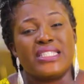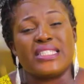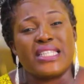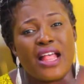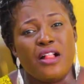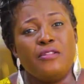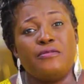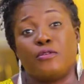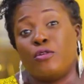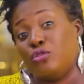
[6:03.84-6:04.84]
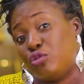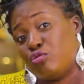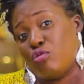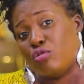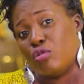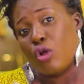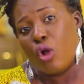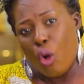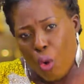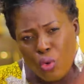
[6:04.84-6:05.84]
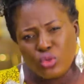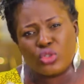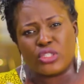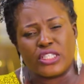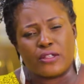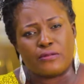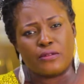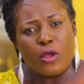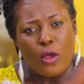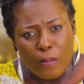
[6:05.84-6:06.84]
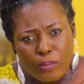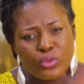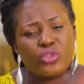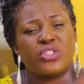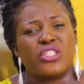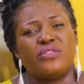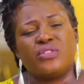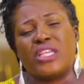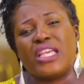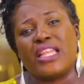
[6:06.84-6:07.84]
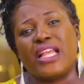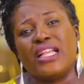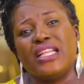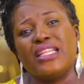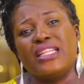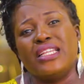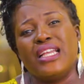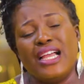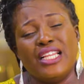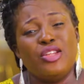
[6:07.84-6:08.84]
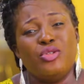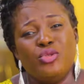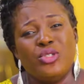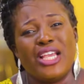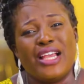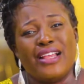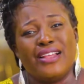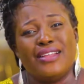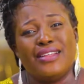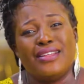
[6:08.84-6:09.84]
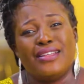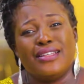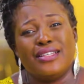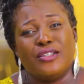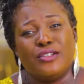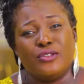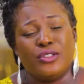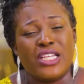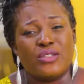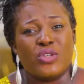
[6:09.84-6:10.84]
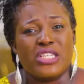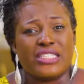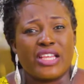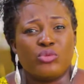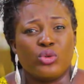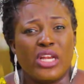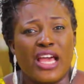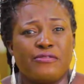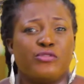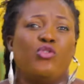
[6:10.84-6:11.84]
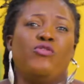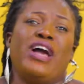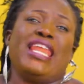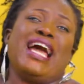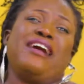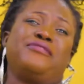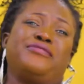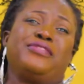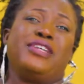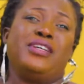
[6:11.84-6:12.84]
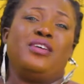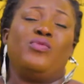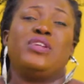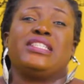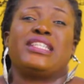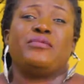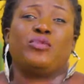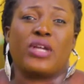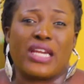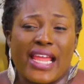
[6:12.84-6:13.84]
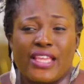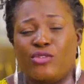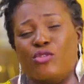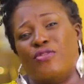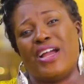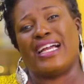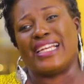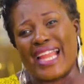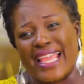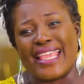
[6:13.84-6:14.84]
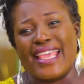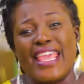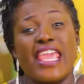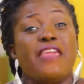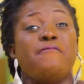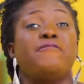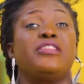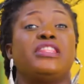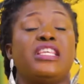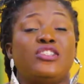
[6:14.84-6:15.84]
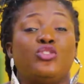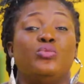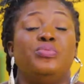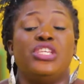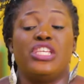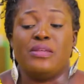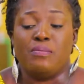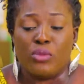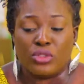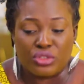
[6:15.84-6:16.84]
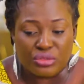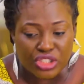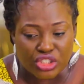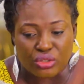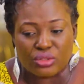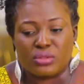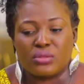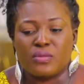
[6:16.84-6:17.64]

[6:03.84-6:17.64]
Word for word: self-control. Hold yourself. Put yourself together. Hallelujah. Not that when it's time to laugh, you overlaugh. When it's time to cry, you overcry. Everything should be in moderation.